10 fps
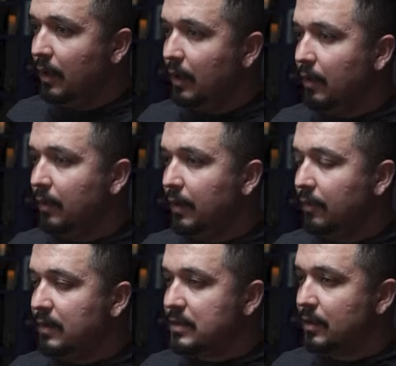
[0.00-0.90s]
and
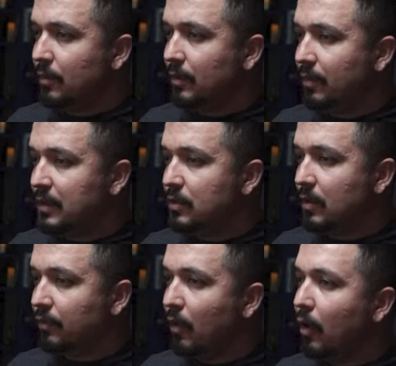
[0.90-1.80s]
risk reward ratio
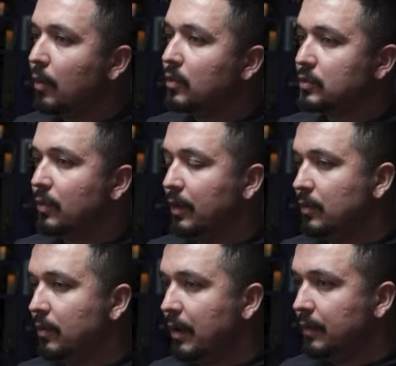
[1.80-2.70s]
of almost
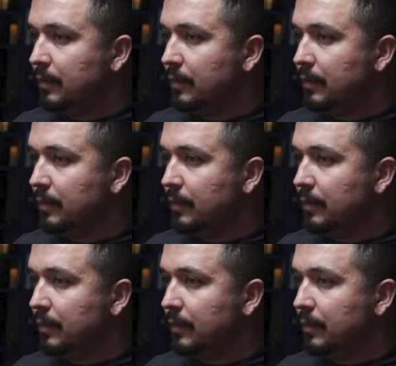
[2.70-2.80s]
1:1,